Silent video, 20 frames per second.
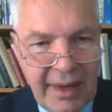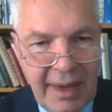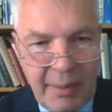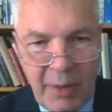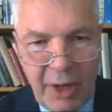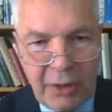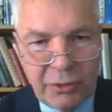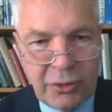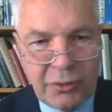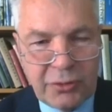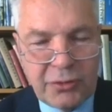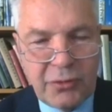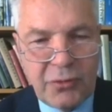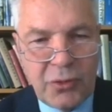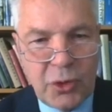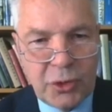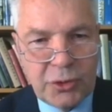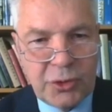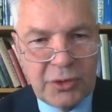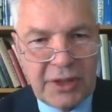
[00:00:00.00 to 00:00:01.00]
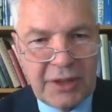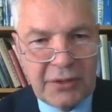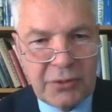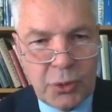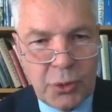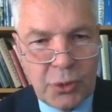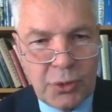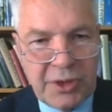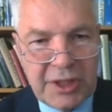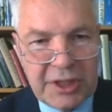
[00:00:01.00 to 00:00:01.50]
amount of the water that
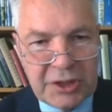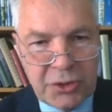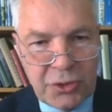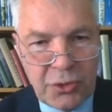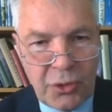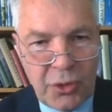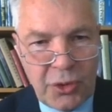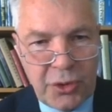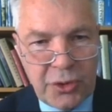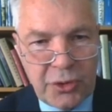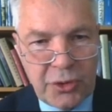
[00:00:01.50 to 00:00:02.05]
could destroy